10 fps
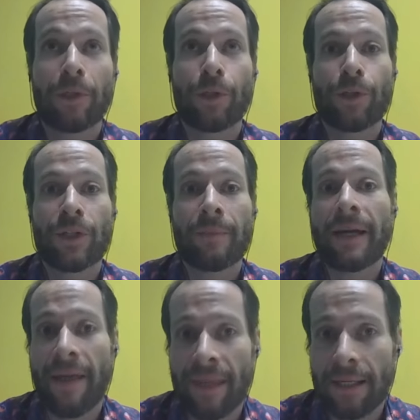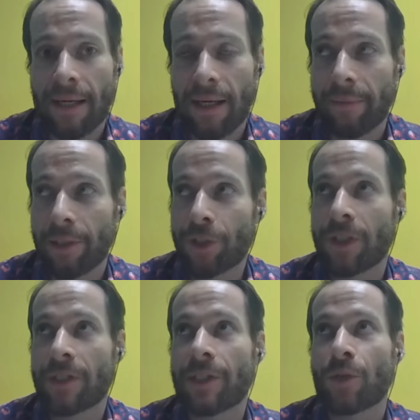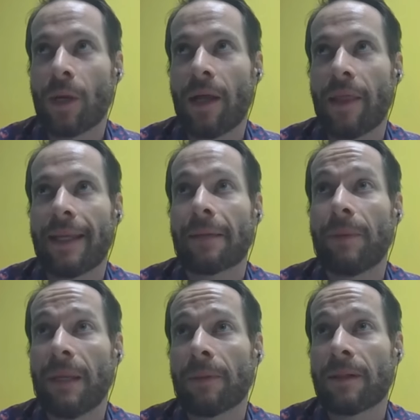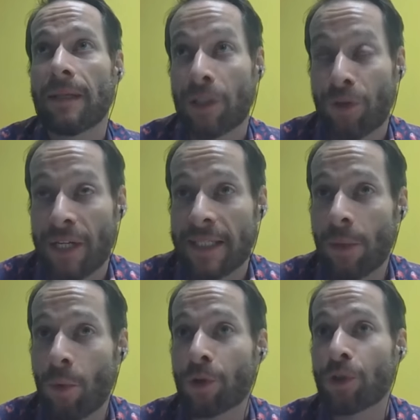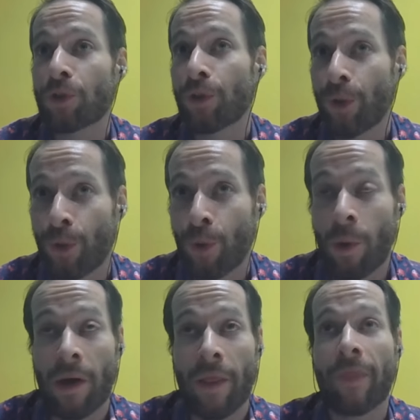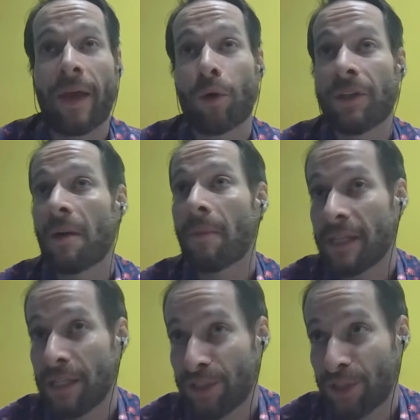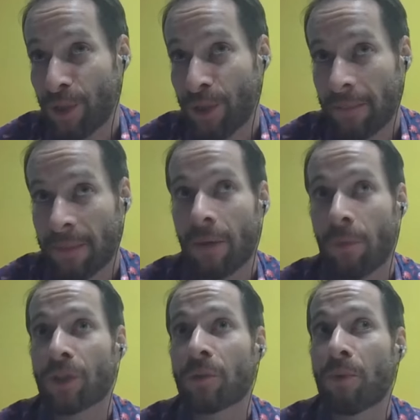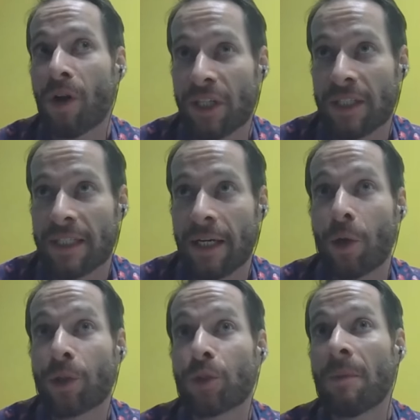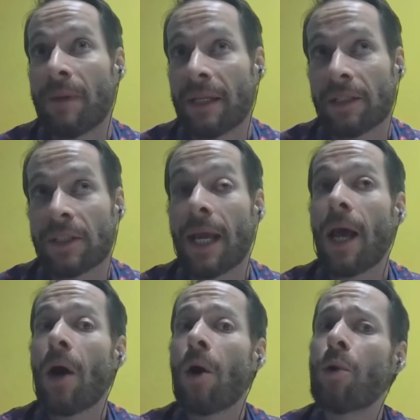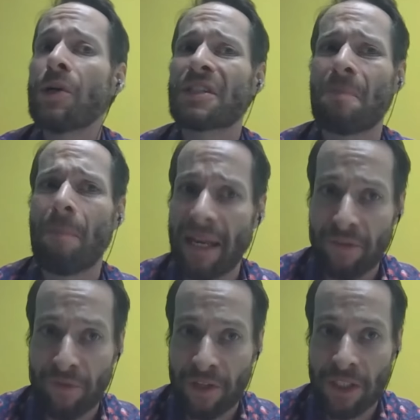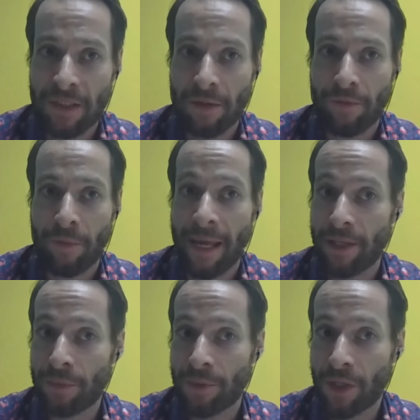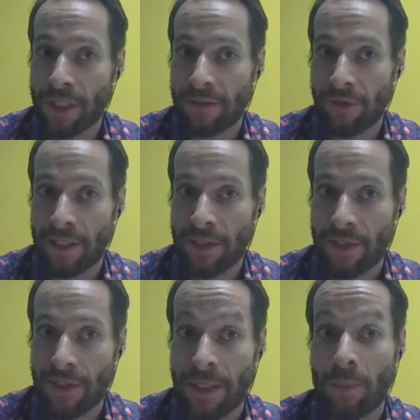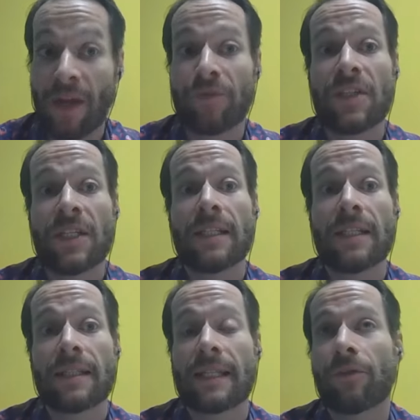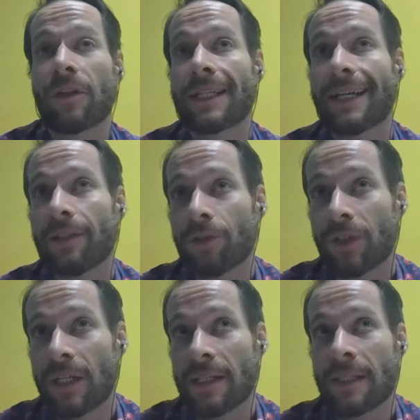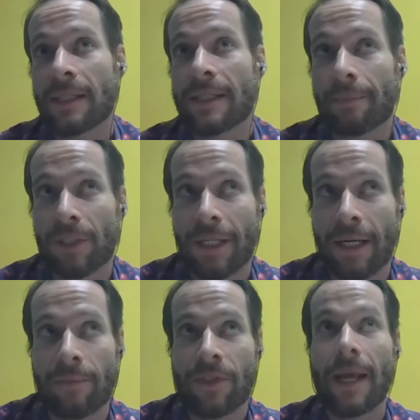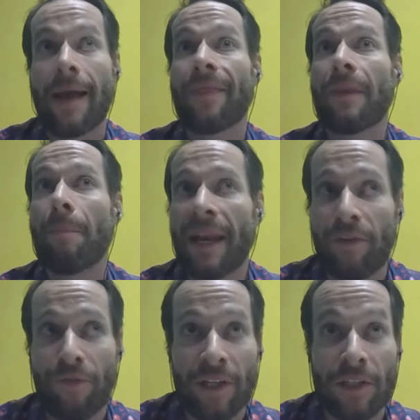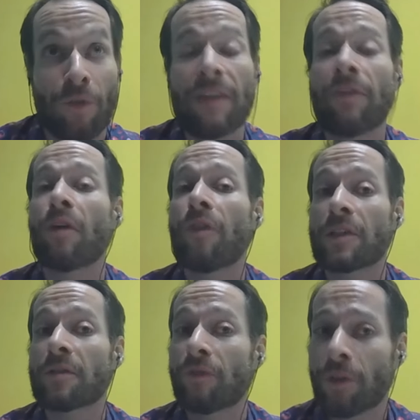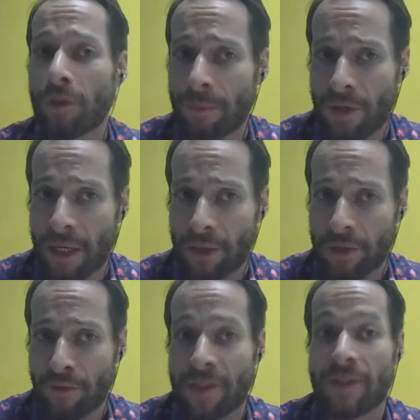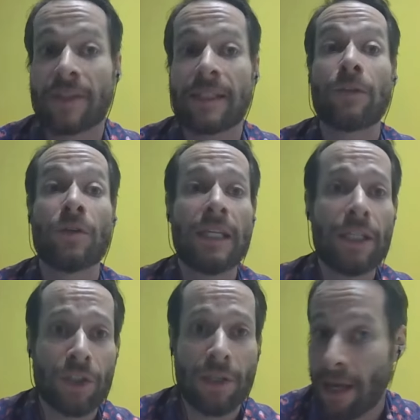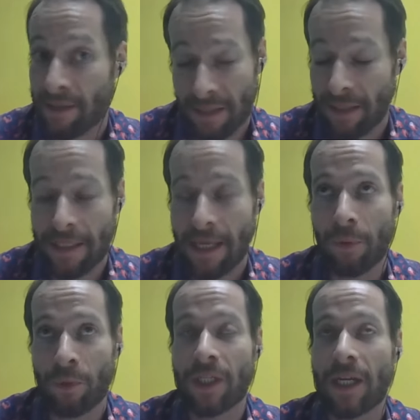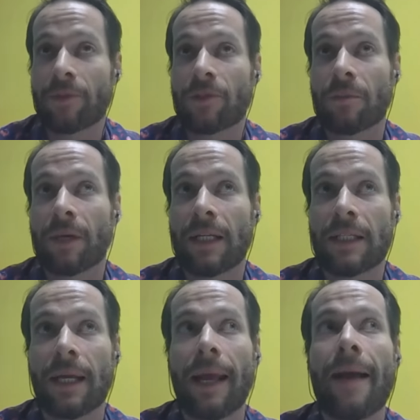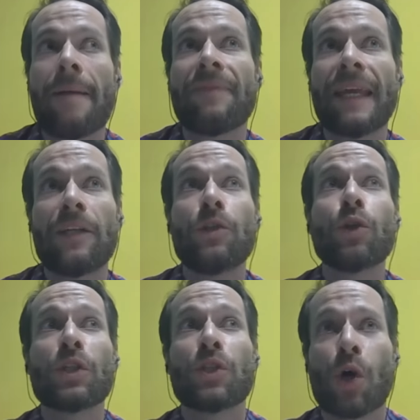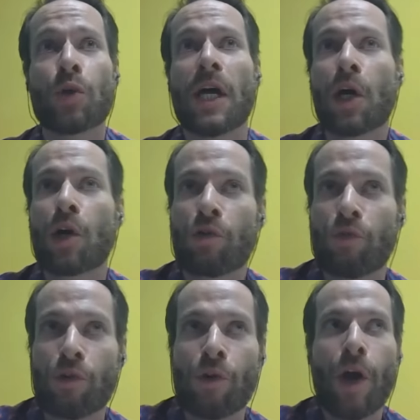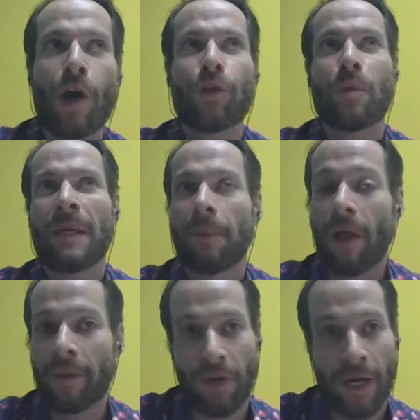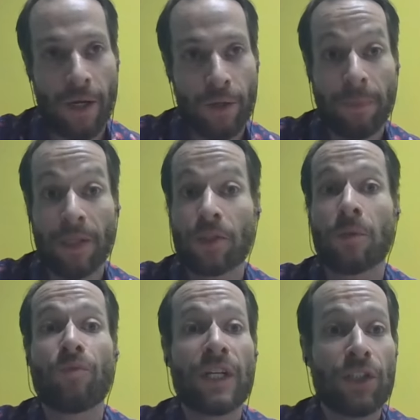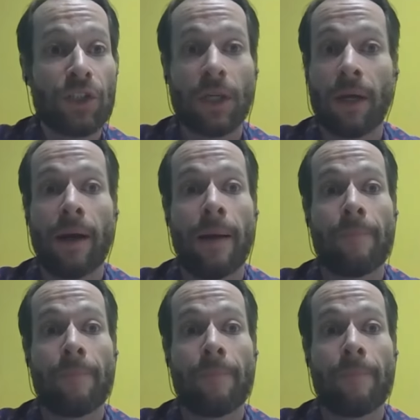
because I think Carl mentioned this as well, that like people increasingly want to know where not only their money is going, but like what projects are going to be built, who is benefiting from energy projects, for instance. And we have seen this in several countries that sometimes the benefits of even a fossil fuel production, for instance, Indonesia, as an example, which comes to mind, they usually don't accrue to the people on the ground, but to rich